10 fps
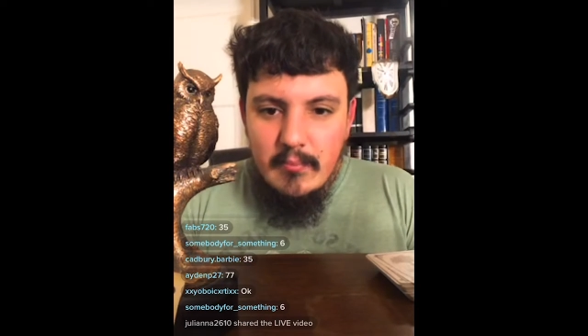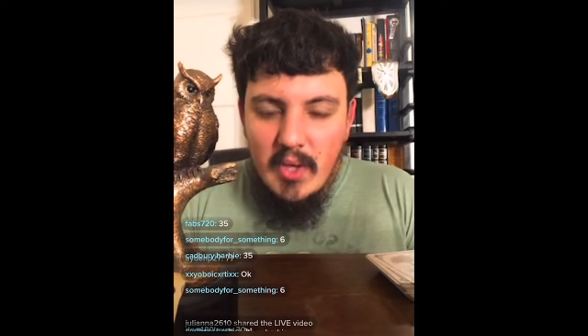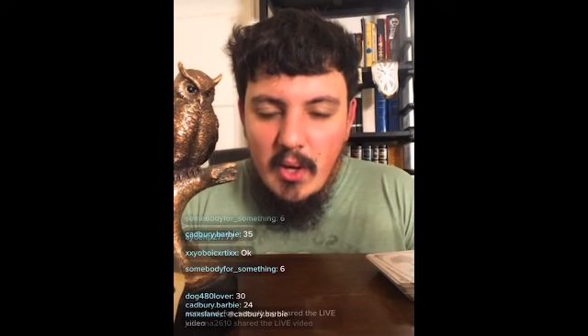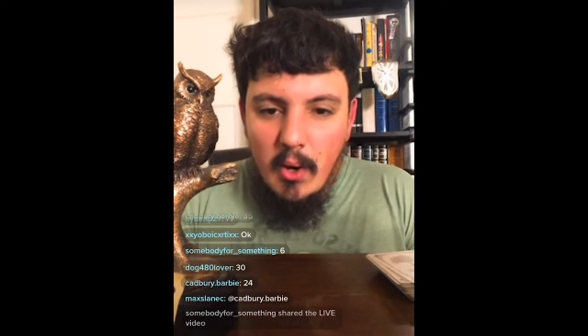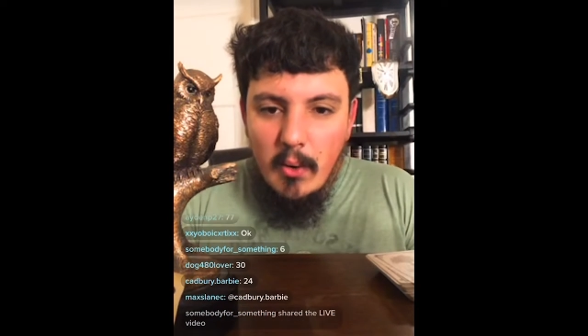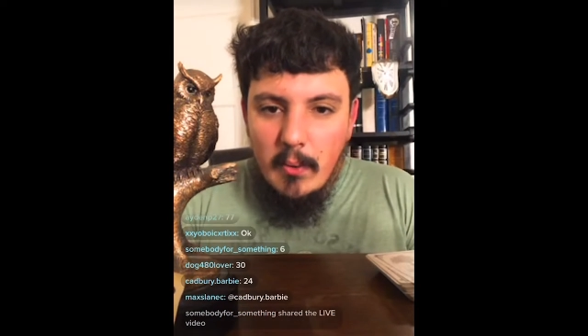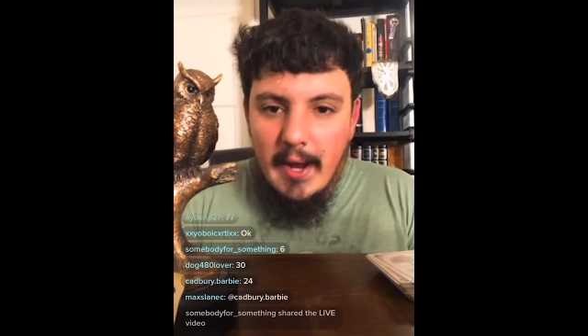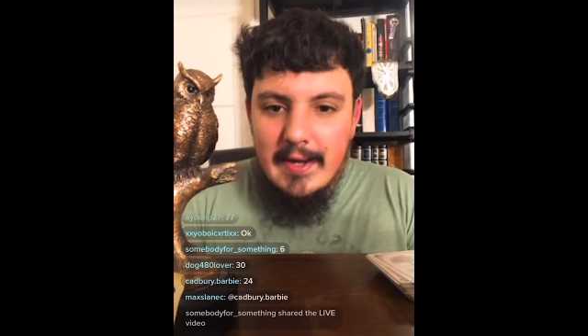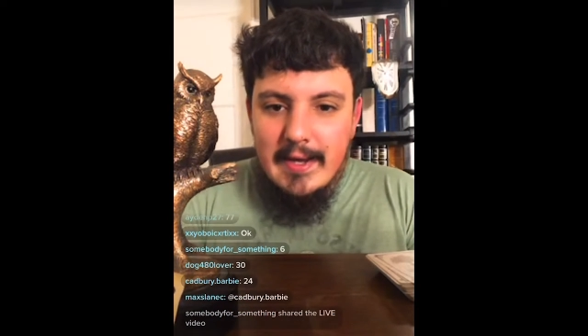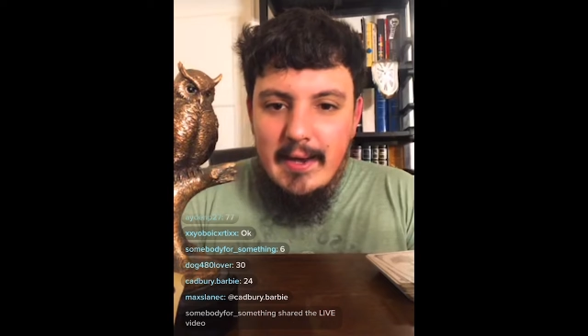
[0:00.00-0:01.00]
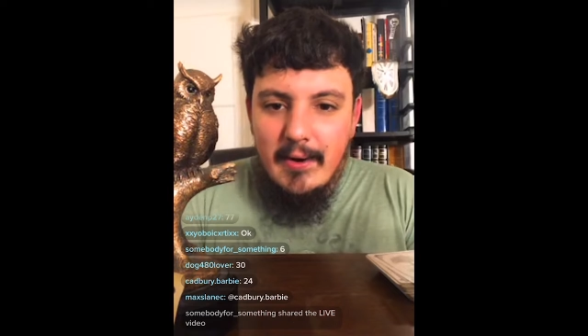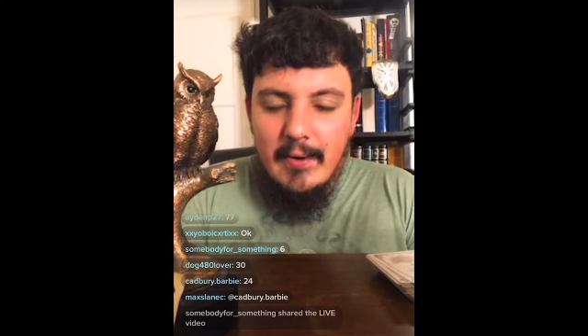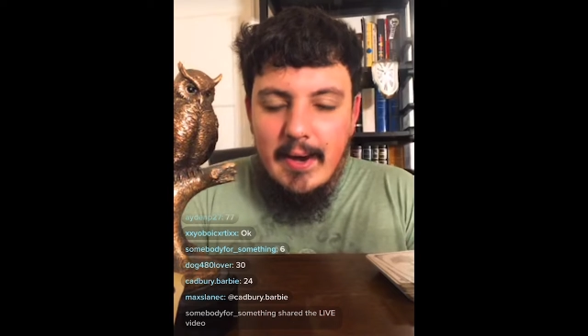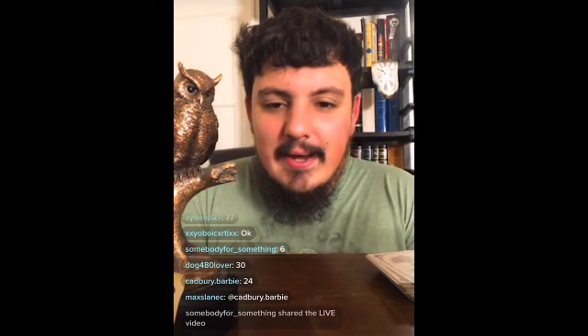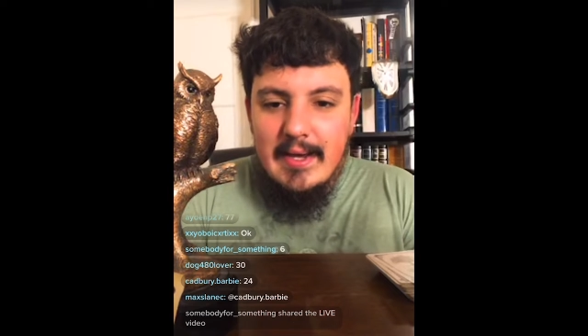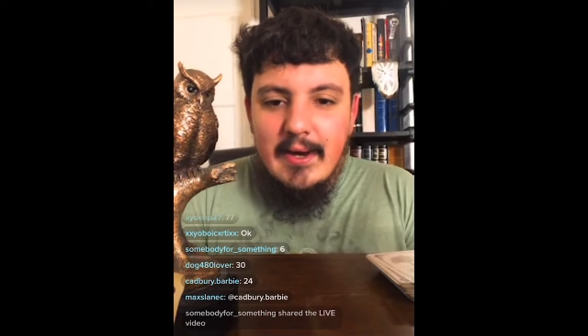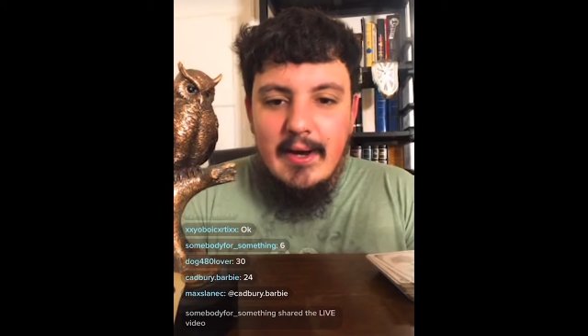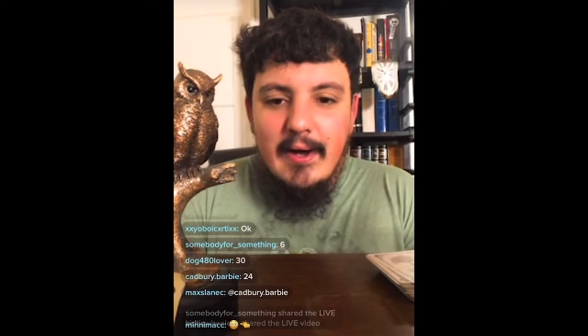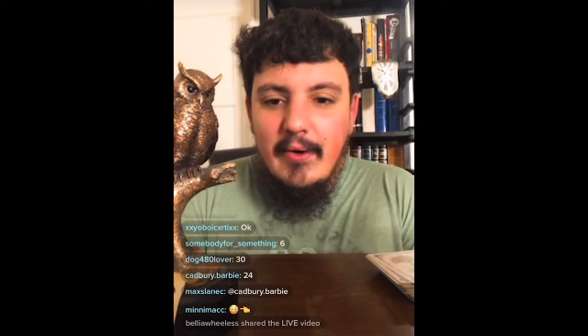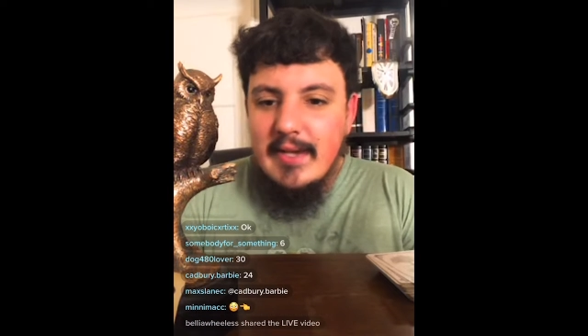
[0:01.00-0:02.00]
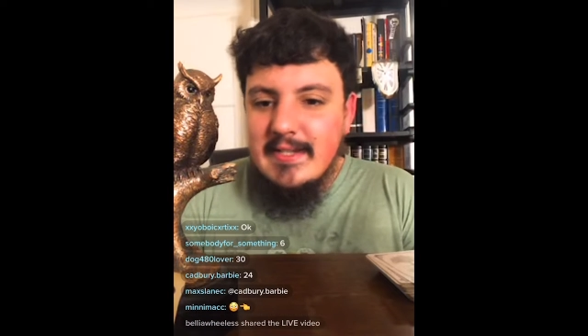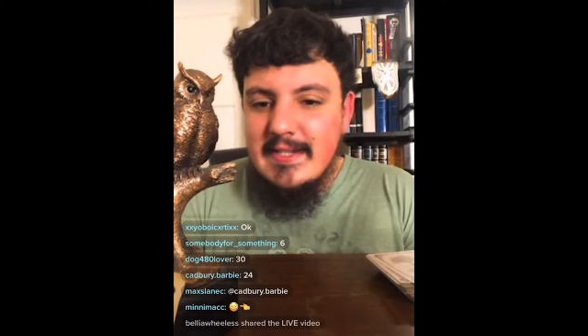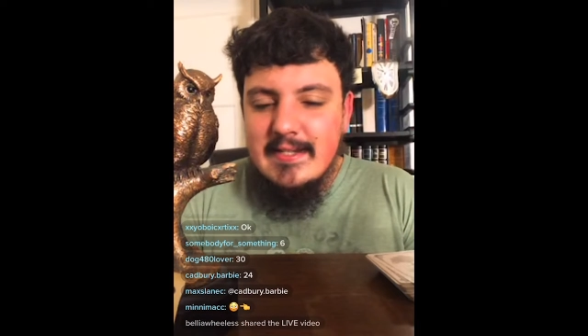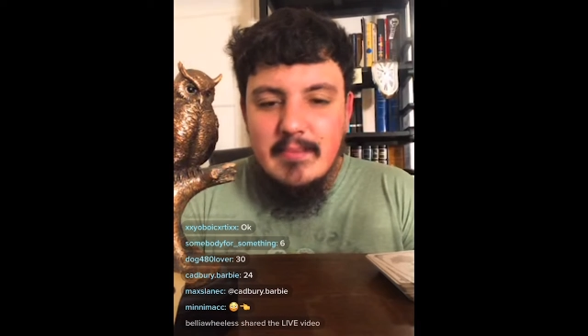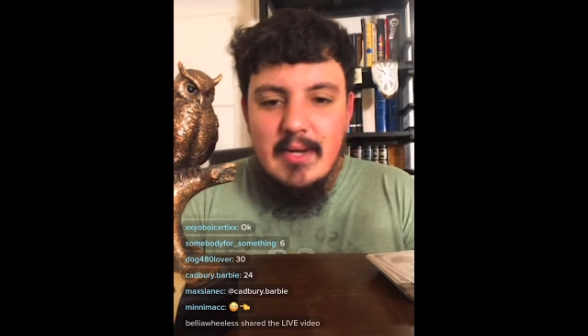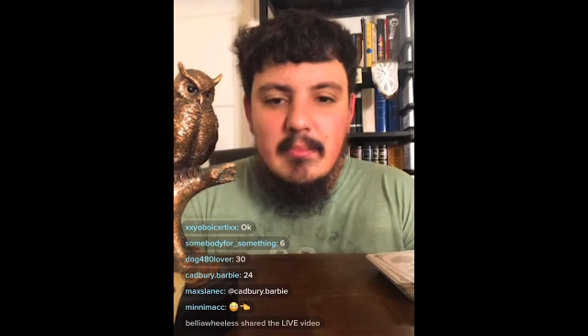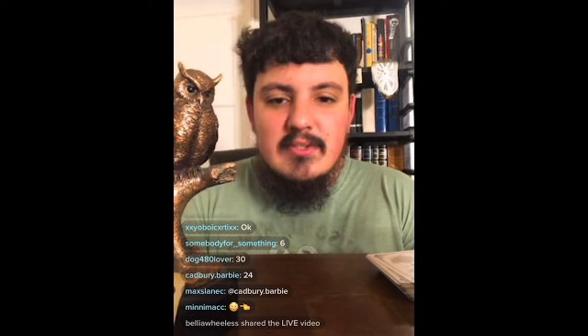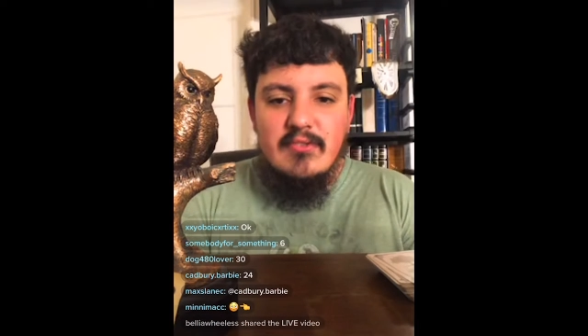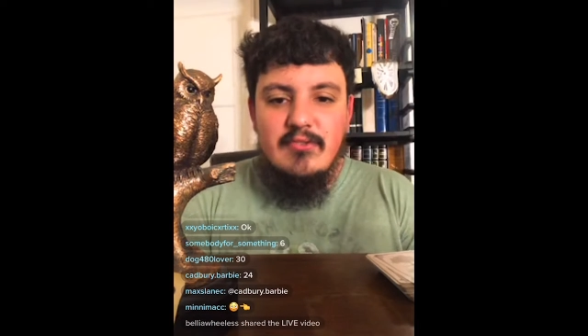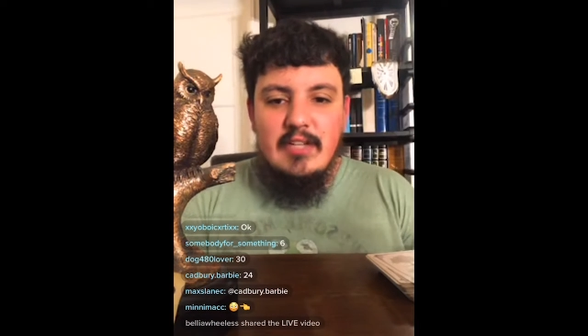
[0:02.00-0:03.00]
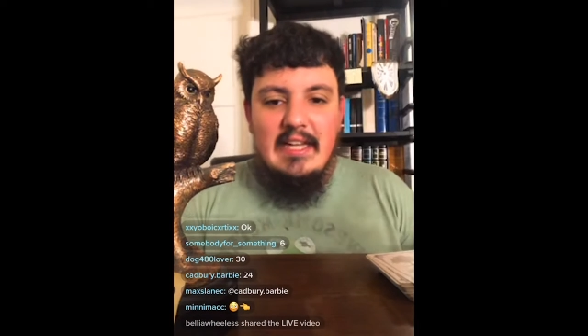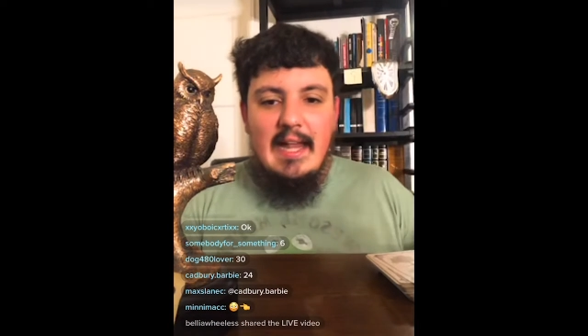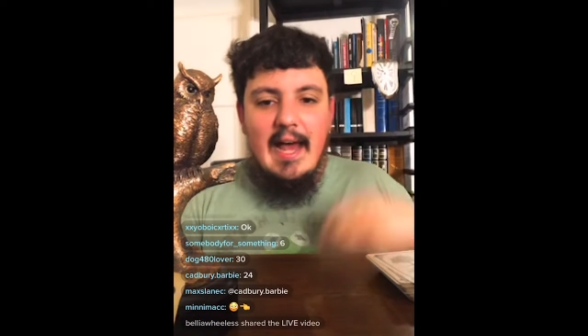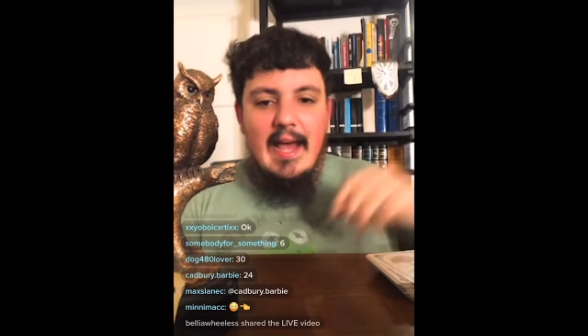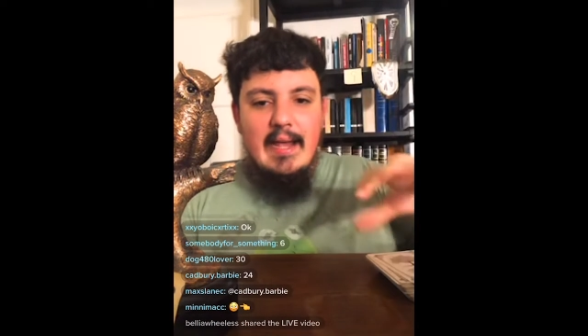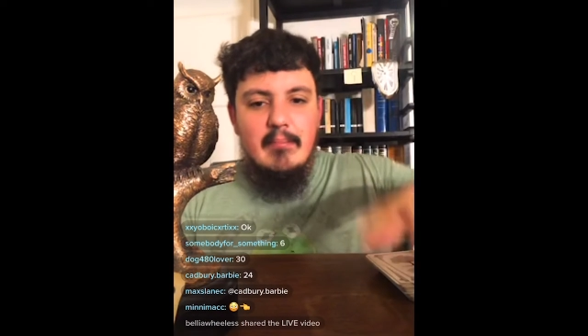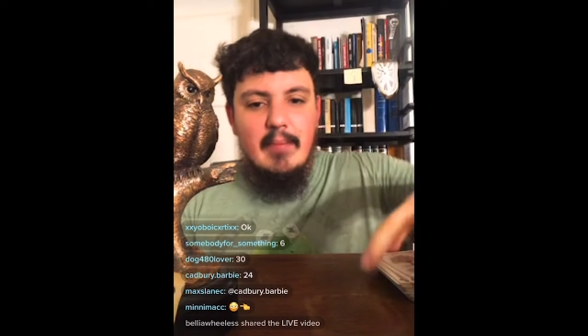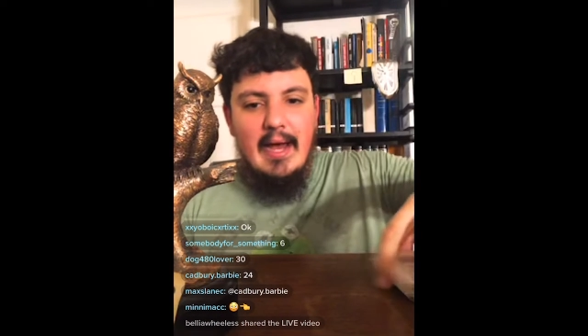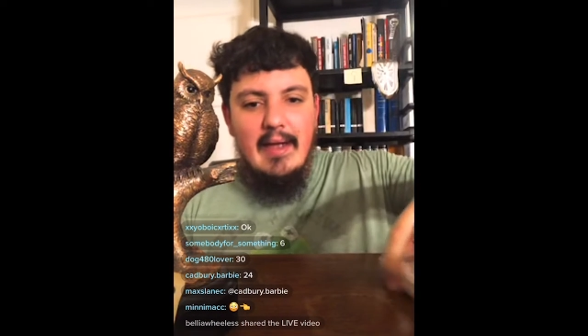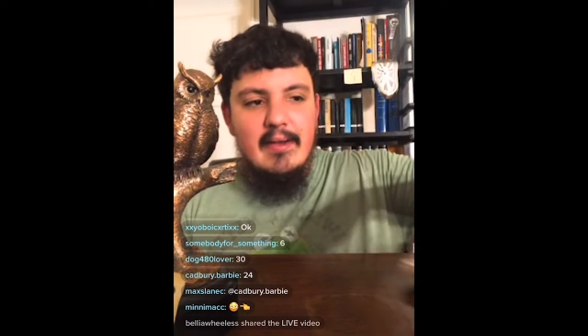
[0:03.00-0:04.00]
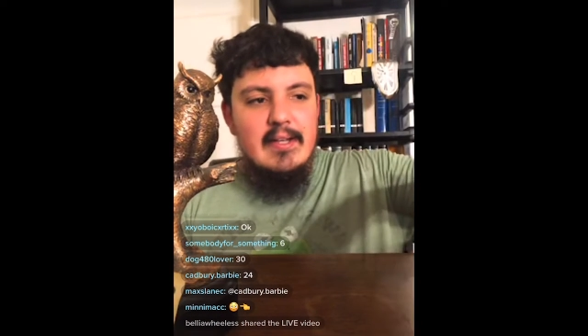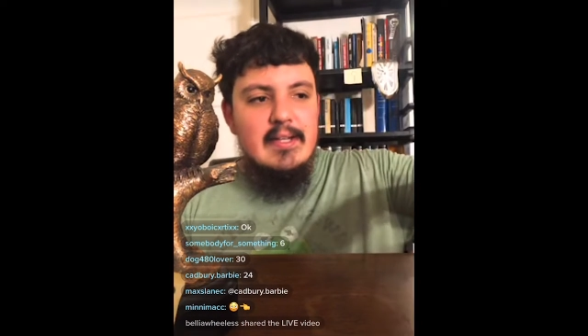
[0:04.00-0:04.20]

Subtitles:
Alrighty, alrighty. Oh, I see some numbers flying by.